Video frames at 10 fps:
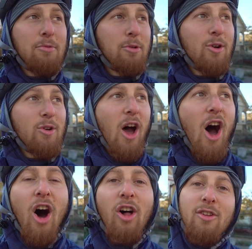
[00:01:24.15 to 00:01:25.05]
We're going
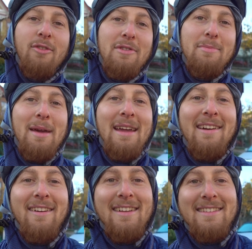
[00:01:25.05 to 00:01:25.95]
all over the Bay
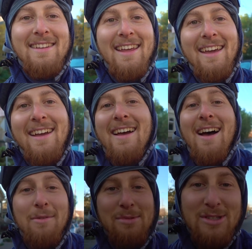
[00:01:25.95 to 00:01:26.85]
Area today.
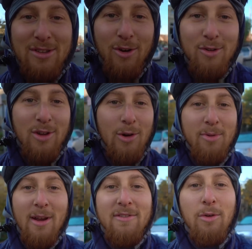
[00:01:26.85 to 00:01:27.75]
I'm stoked,
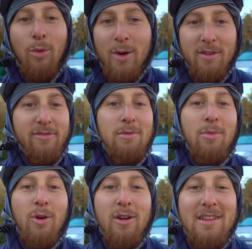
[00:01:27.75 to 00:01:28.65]
hope you're having a wonderful
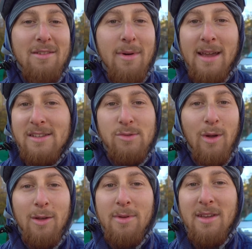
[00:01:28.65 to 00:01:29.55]
morning. You might as
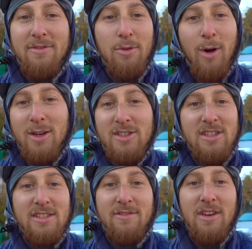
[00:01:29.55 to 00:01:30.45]
well be if you're
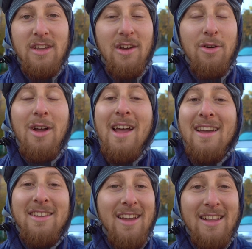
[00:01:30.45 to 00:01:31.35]
watching this video.
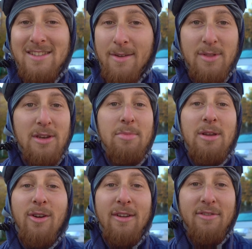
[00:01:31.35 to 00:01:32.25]
You got something to be
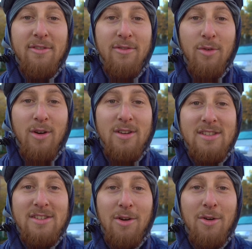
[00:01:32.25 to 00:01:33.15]
grateful for,
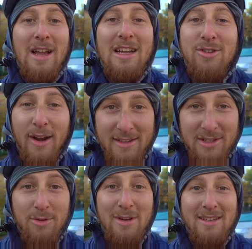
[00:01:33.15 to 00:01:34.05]
so try to
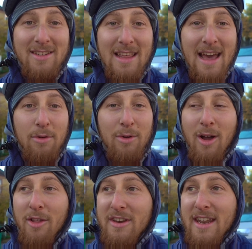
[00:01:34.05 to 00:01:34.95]
tune into that. When
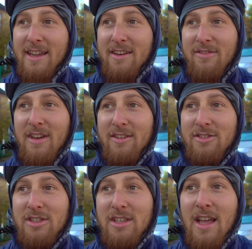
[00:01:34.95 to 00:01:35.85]
all the negative
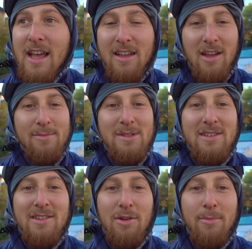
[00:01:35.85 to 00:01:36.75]
energy comes
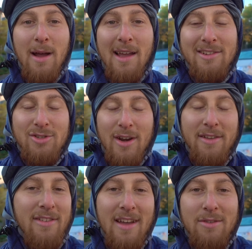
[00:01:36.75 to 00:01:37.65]
into your mind, try
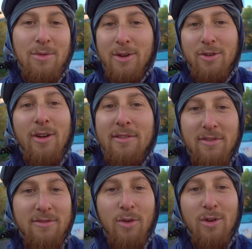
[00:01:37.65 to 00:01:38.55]
to find what you're
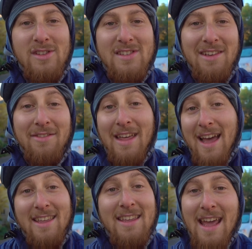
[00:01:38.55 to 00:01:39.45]
grateful for and see if
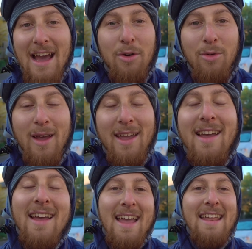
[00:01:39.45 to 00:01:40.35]
that can outweigh
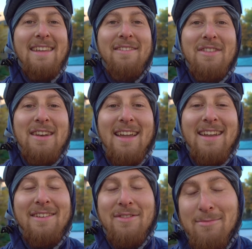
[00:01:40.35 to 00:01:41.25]
any of the
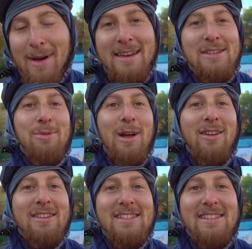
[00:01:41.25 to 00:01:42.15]
negative. You might as
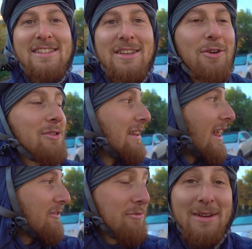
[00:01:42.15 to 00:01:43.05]
well, because this is the only
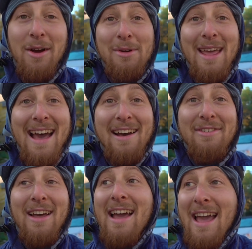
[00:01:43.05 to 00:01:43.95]
life we know we
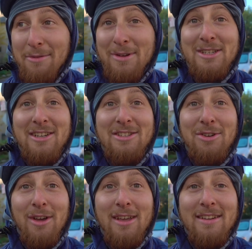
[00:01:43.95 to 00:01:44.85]
have, and we should
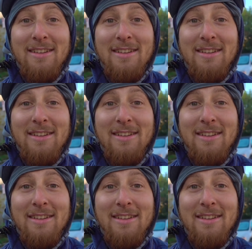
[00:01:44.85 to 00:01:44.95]
enjoy it.